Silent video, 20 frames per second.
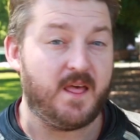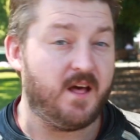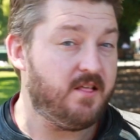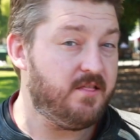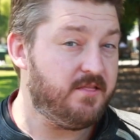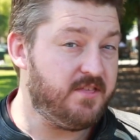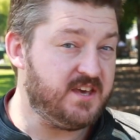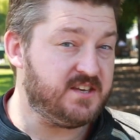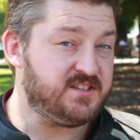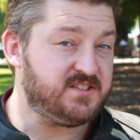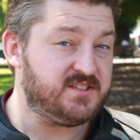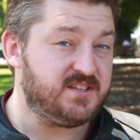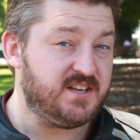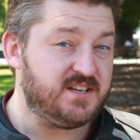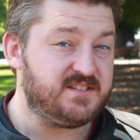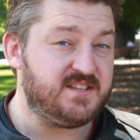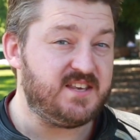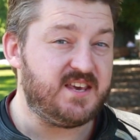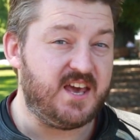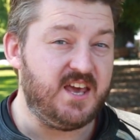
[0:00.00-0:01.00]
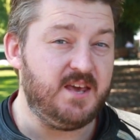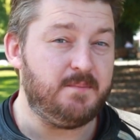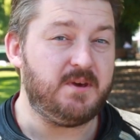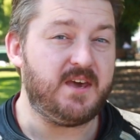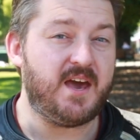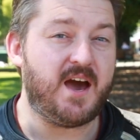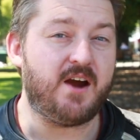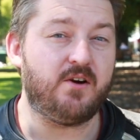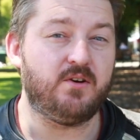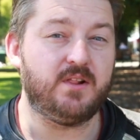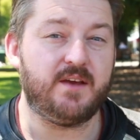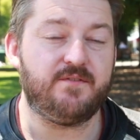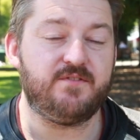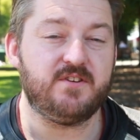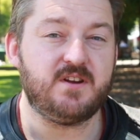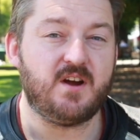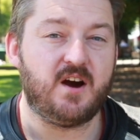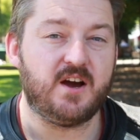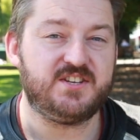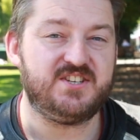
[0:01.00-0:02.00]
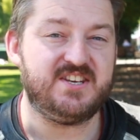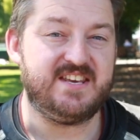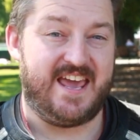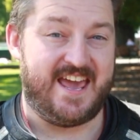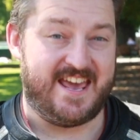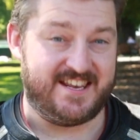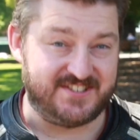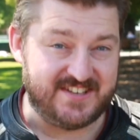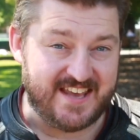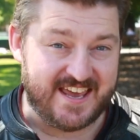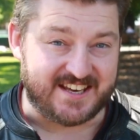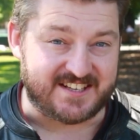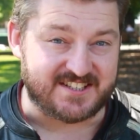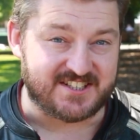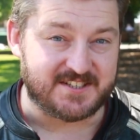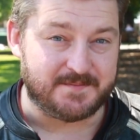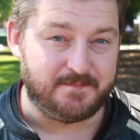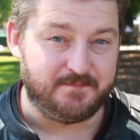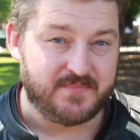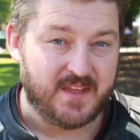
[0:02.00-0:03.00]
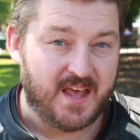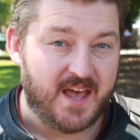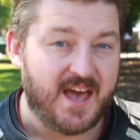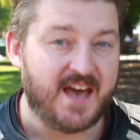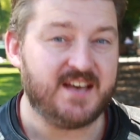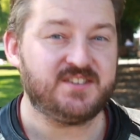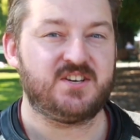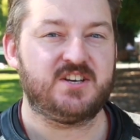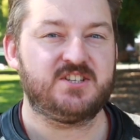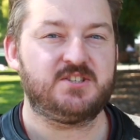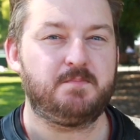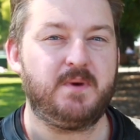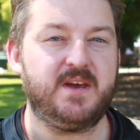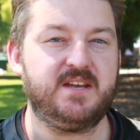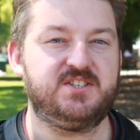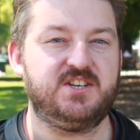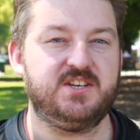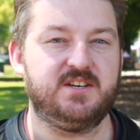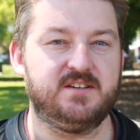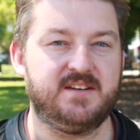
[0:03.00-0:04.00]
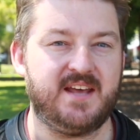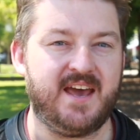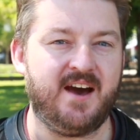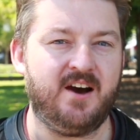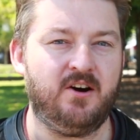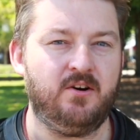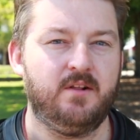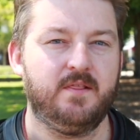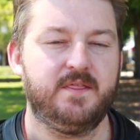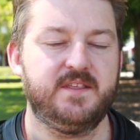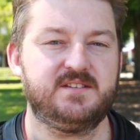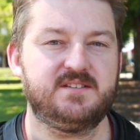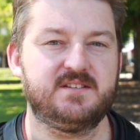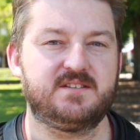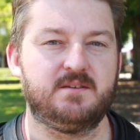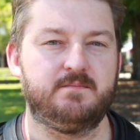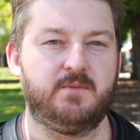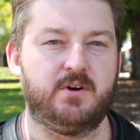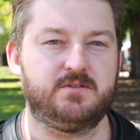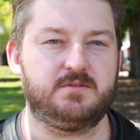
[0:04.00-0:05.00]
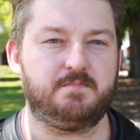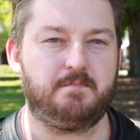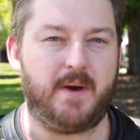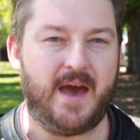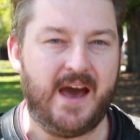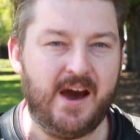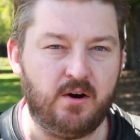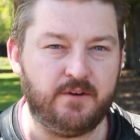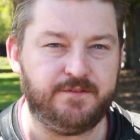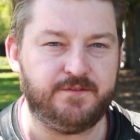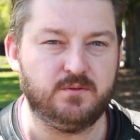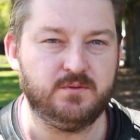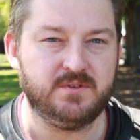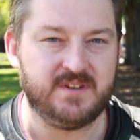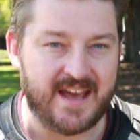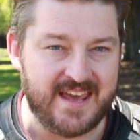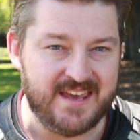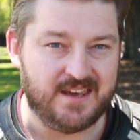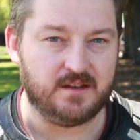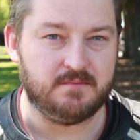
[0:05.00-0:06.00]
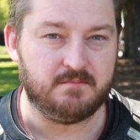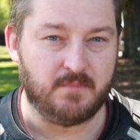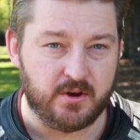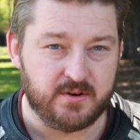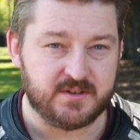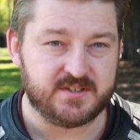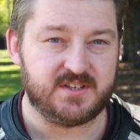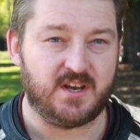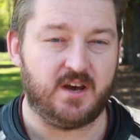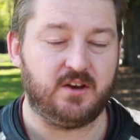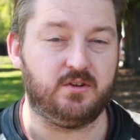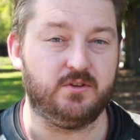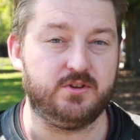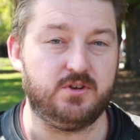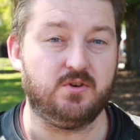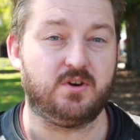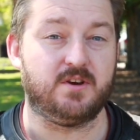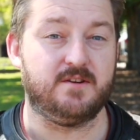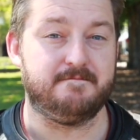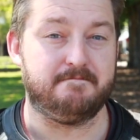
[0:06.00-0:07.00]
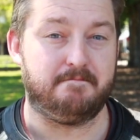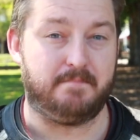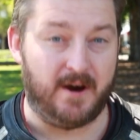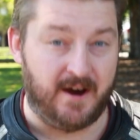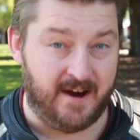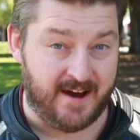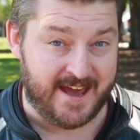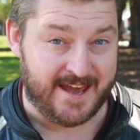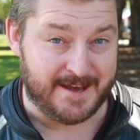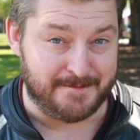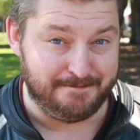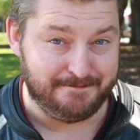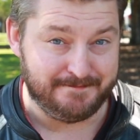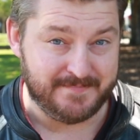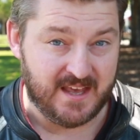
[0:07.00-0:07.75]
This is the EBR 1190 SX. As I speak to you now, this is the most powerful naked motorcycle you can buy.